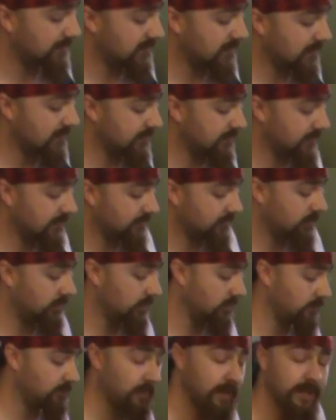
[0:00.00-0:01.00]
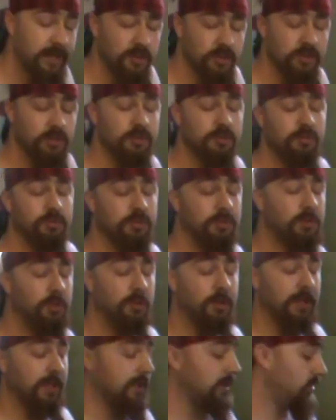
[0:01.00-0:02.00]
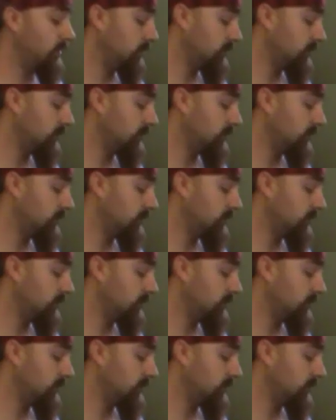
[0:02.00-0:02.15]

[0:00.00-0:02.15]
be getting out to the range soon so I can